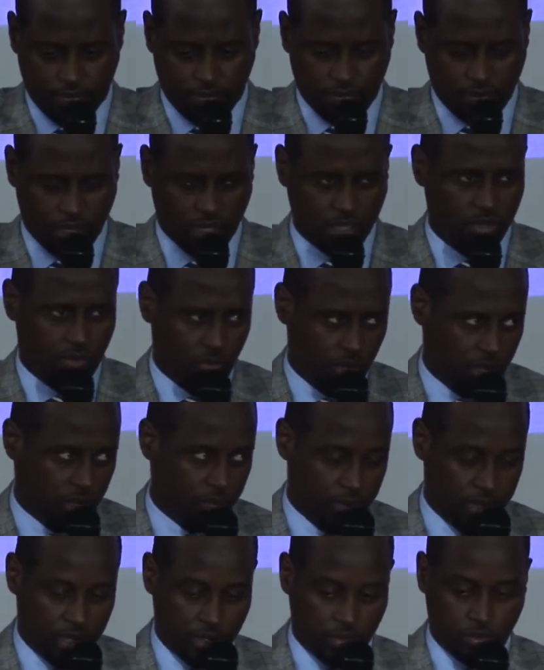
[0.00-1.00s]
It's
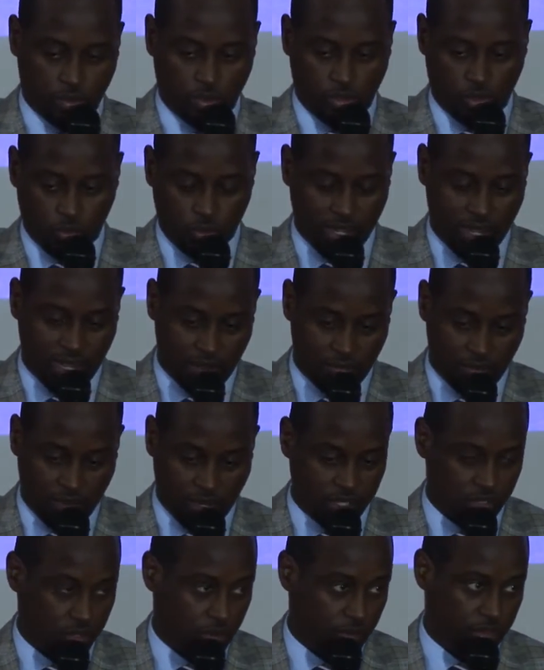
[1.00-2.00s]
very painful. We have
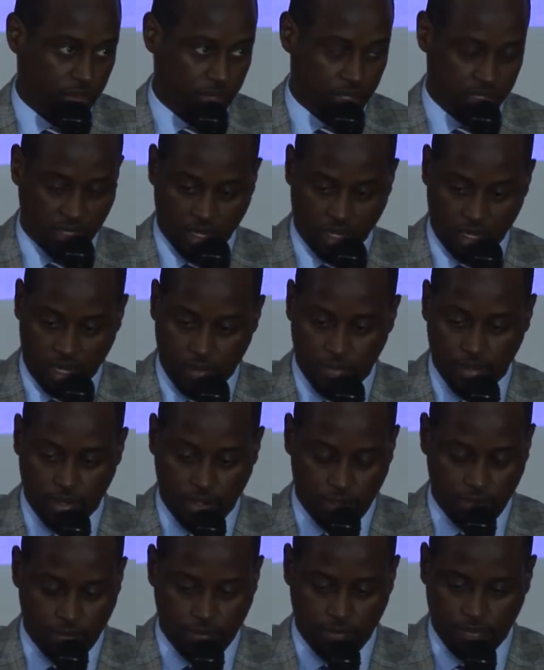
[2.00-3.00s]
lots of things in
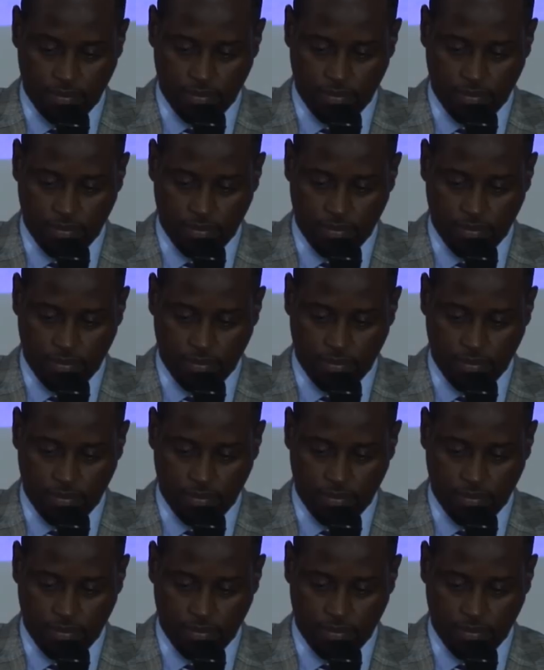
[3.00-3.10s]
common.